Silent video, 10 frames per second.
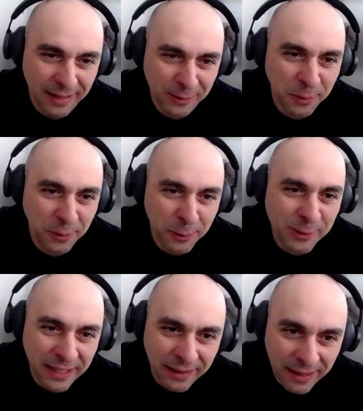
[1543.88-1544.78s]
So you
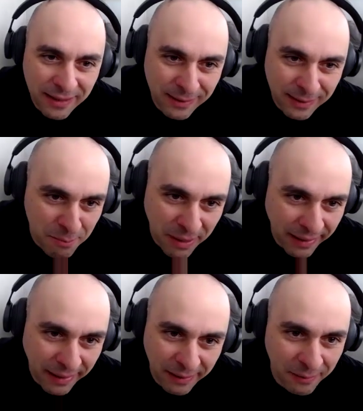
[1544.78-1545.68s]
still need
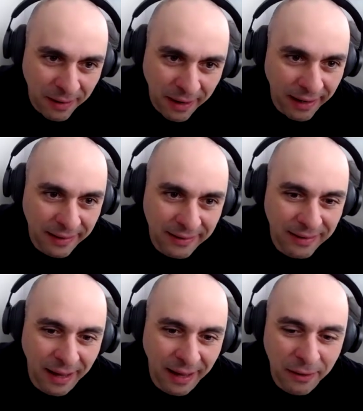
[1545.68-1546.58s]
somebody, right?
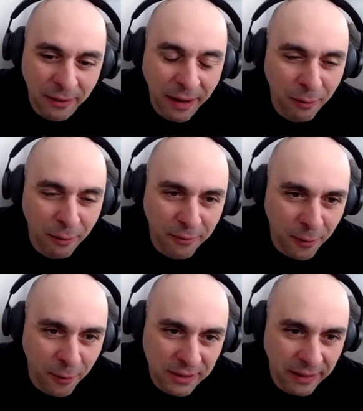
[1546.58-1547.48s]
I mean, I don't know if you
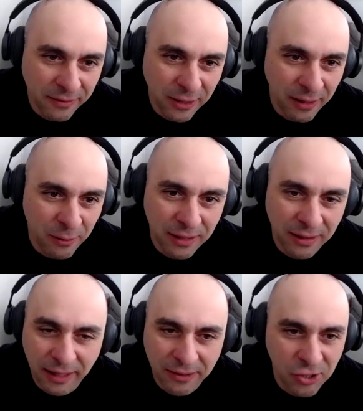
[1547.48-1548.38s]
folks have started using
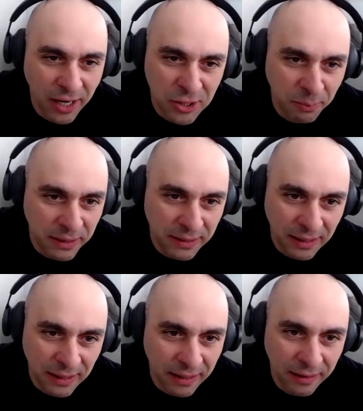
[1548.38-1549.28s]
like
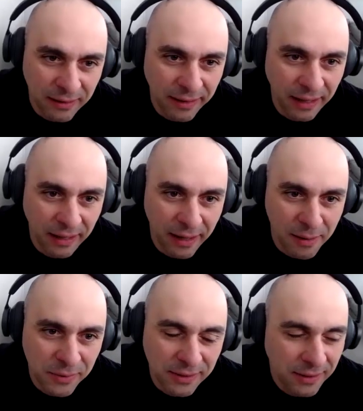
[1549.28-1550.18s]
ChatGPT and other
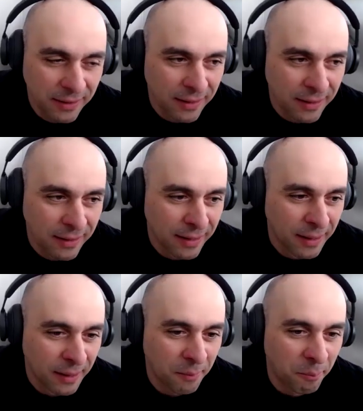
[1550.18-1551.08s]
LLMs,
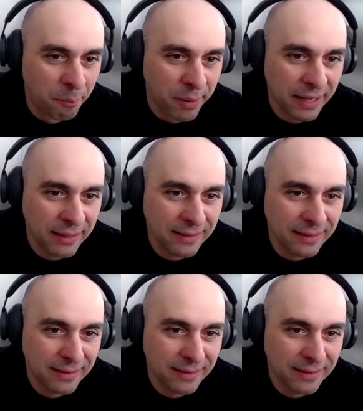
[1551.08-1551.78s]
but